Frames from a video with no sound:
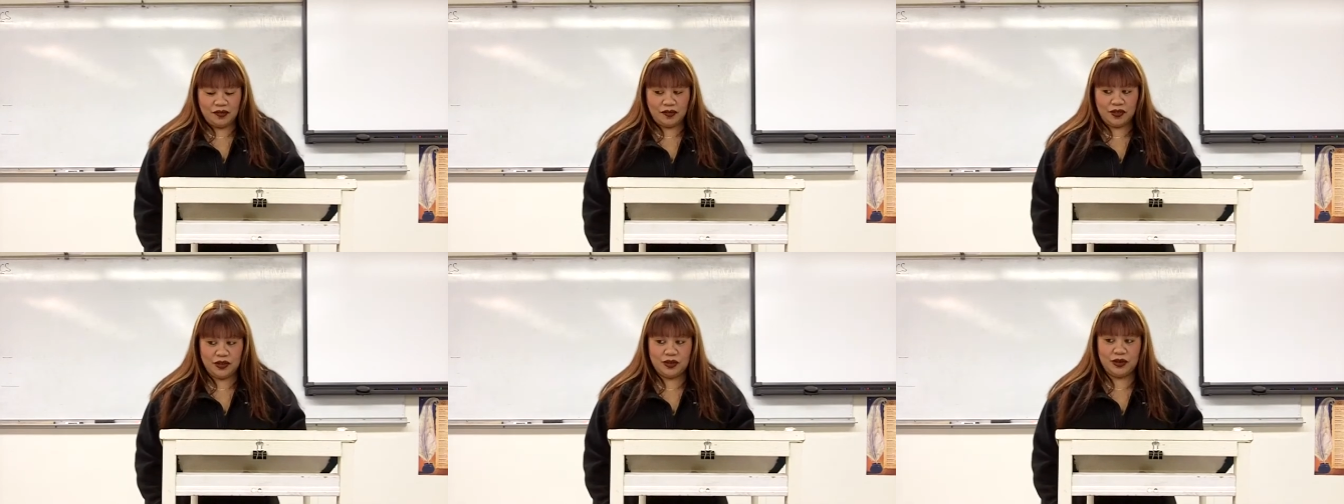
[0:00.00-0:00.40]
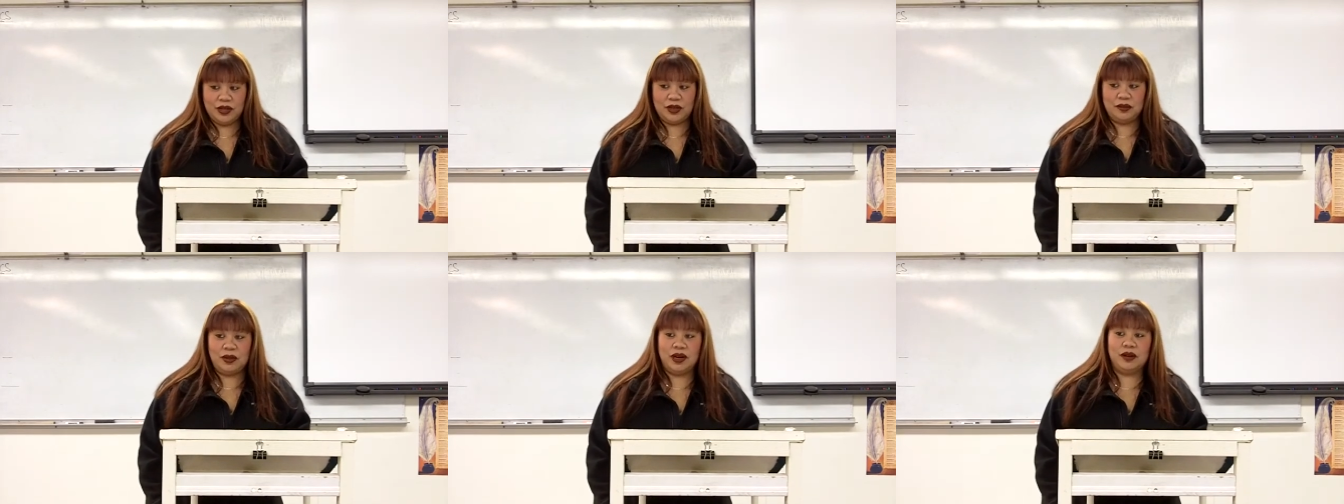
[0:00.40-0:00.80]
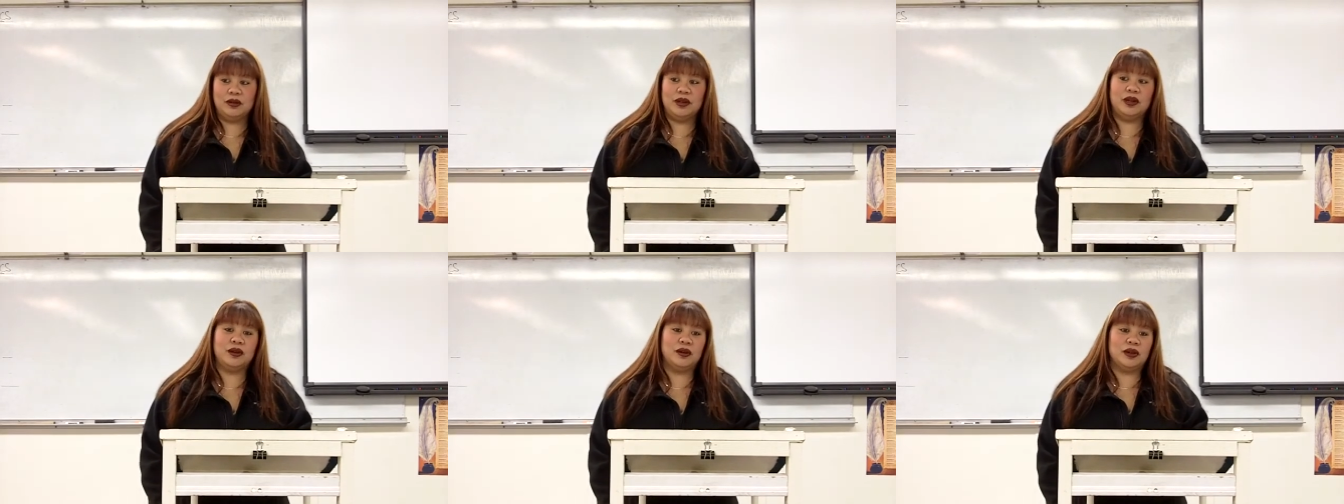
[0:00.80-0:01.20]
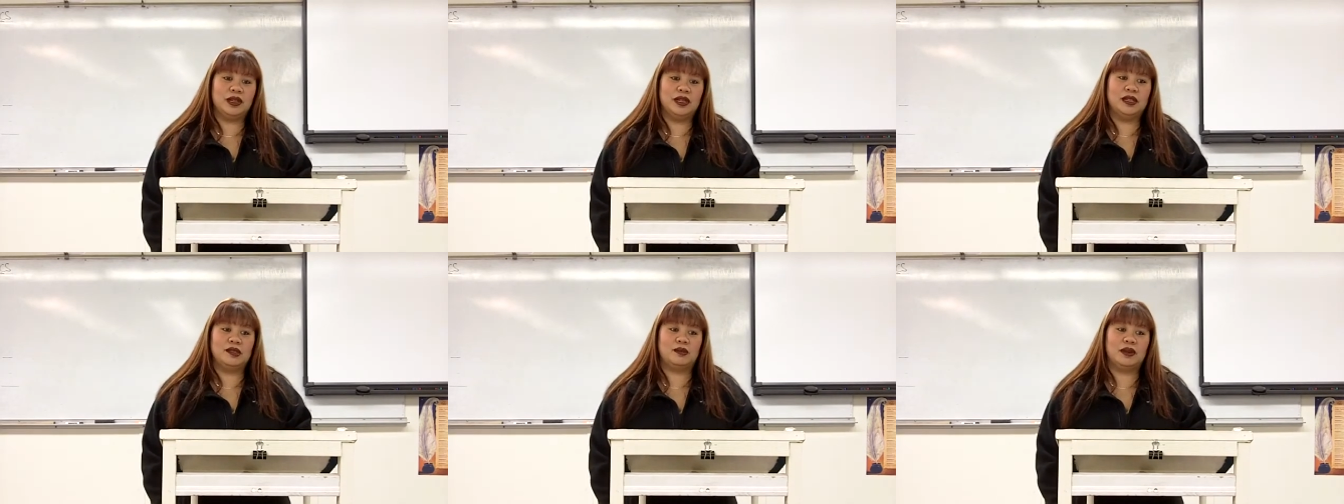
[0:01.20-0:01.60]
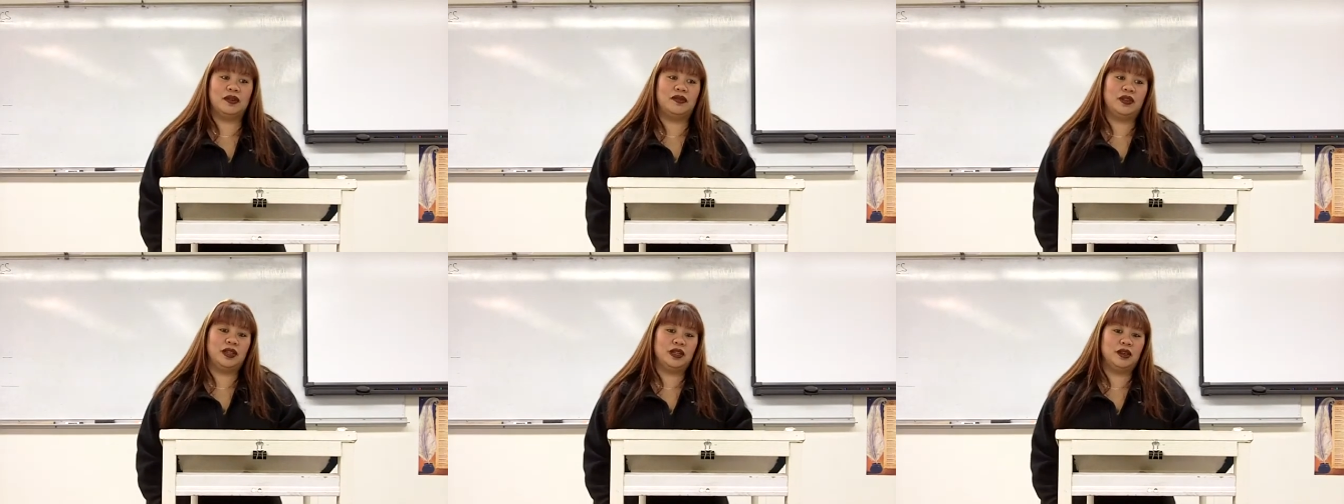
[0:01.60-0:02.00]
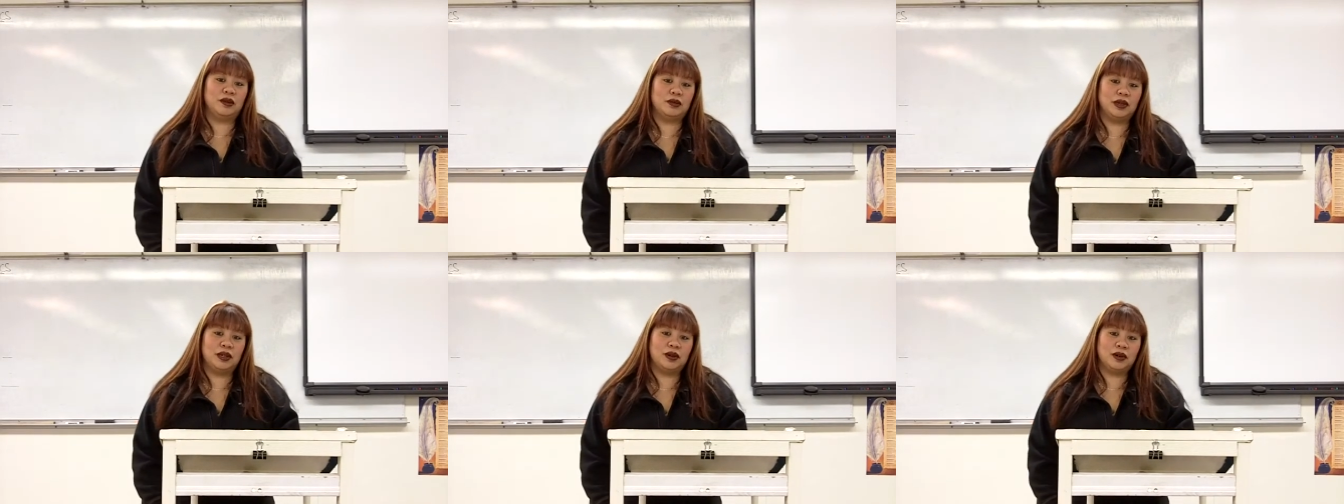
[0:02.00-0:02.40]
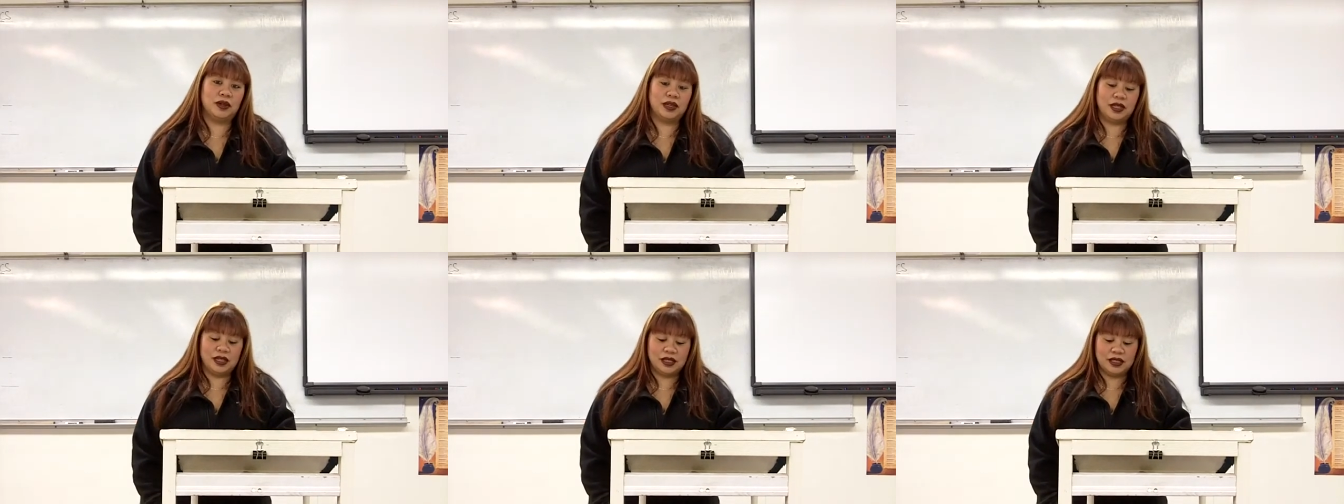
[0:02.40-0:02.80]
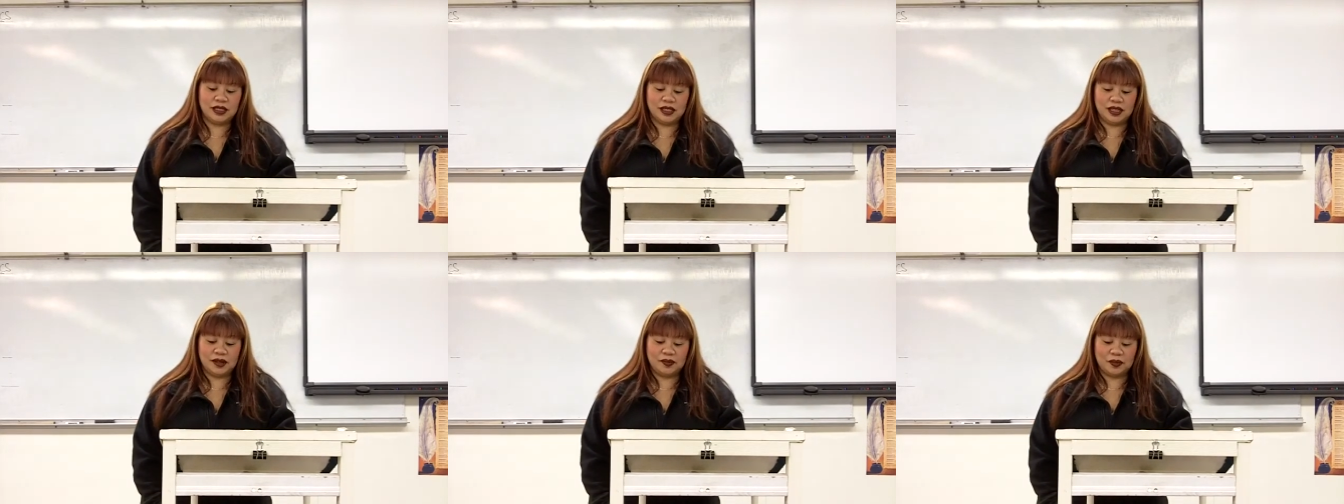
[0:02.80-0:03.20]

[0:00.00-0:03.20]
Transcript: viewing my recordings, my video recordings.